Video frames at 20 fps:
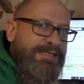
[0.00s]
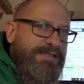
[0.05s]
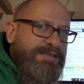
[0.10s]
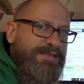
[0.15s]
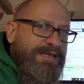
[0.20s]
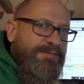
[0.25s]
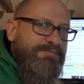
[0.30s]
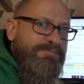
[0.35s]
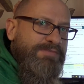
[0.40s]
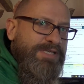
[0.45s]
a
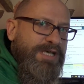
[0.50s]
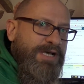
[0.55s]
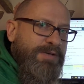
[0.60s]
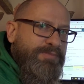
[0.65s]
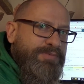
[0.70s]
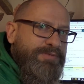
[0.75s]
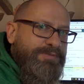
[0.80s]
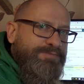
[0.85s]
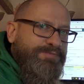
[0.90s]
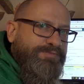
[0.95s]
thumbs
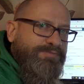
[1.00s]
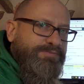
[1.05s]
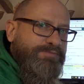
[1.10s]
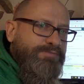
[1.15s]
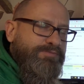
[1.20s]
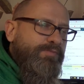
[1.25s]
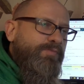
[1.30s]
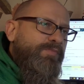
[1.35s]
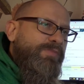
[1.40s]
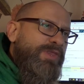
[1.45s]
up.
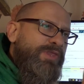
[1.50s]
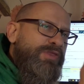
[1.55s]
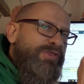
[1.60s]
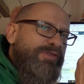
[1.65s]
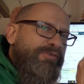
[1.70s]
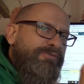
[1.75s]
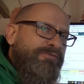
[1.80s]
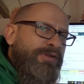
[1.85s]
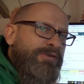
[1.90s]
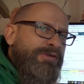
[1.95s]

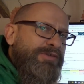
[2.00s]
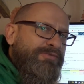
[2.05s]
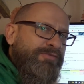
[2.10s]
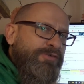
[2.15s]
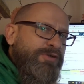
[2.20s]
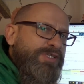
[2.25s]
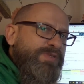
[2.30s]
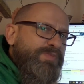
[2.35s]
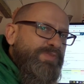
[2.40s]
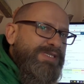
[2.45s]
The very
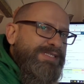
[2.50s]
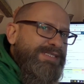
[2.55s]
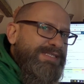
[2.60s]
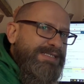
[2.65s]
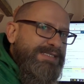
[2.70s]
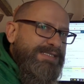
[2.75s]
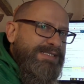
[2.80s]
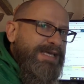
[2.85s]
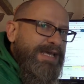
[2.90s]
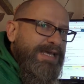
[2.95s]
first
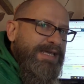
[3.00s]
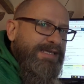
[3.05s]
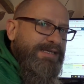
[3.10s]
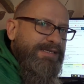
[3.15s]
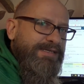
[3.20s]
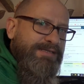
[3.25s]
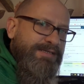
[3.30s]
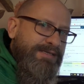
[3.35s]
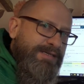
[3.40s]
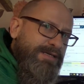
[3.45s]
business
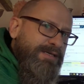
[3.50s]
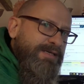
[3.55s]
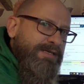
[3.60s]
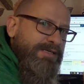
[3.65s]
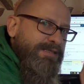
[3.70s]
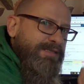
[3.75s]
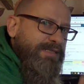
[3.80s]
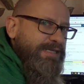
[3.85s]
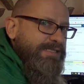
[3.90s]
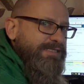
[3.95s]
day,
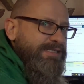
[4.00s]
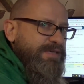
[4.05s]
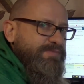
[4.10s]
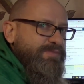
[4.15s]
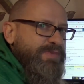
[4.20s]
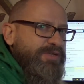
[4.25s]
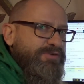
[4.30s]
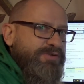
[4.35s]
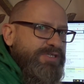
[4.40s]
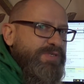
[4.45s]
they sent
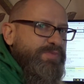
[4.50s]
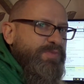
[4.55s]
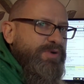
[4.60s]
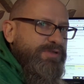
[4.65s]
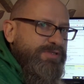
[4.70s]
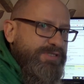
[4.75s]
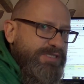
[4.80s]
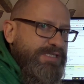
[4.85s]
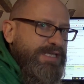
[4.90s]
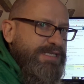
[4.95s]
me a
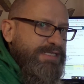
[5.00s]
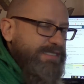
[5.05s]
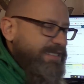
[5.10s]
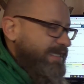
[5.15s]
response and they